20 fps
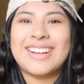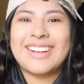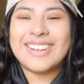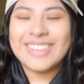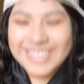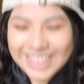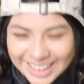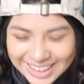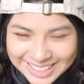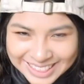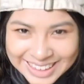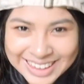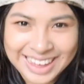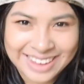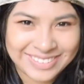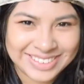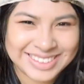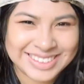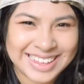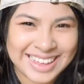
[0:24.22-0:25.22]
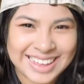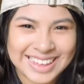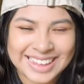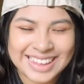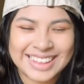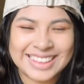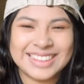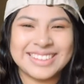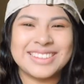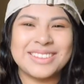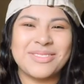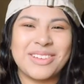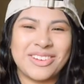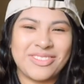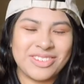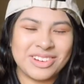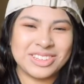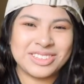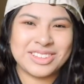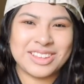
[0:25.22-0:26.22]
Okay, like I was saying, this is my
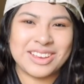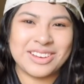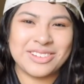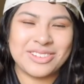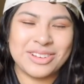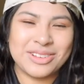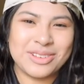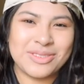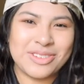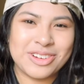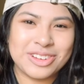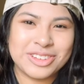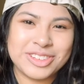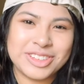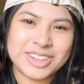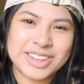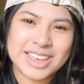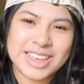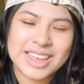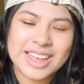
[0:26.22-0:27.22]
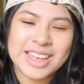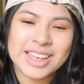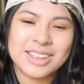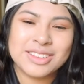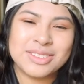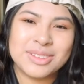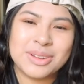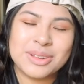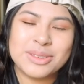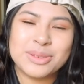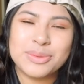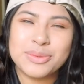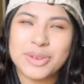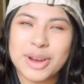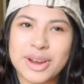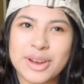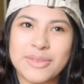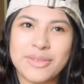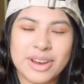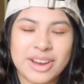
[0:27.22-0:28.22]
first year in university, so it's
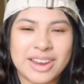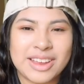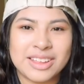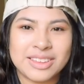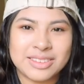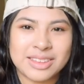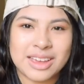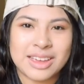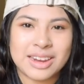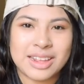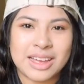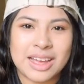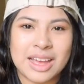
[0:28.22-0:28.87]
very, very exciting.